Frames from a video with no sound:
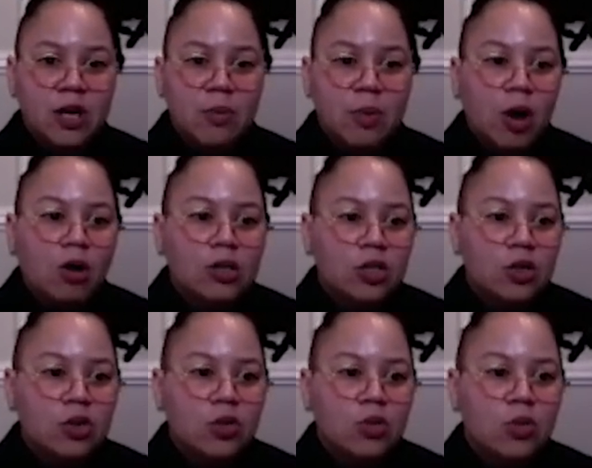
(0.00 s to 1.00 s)
but
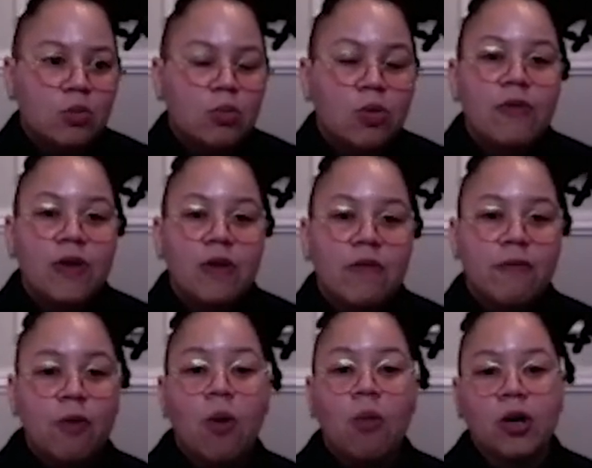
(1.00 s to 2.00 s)
also moving
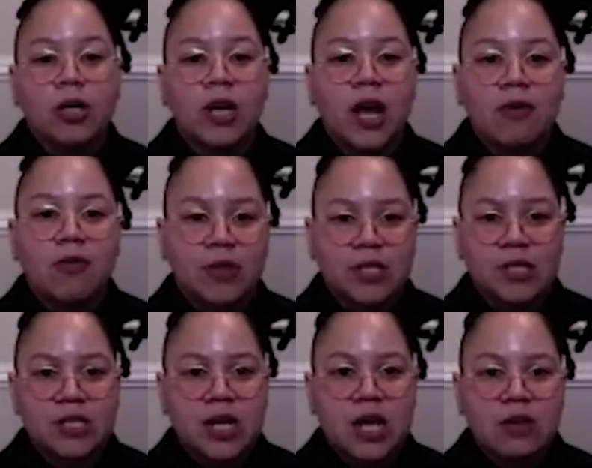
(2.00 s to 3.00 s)
forward kind of with this
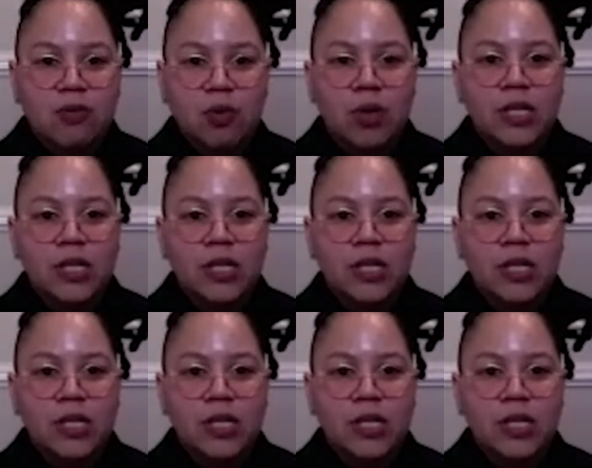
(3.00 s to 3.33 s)
style of work?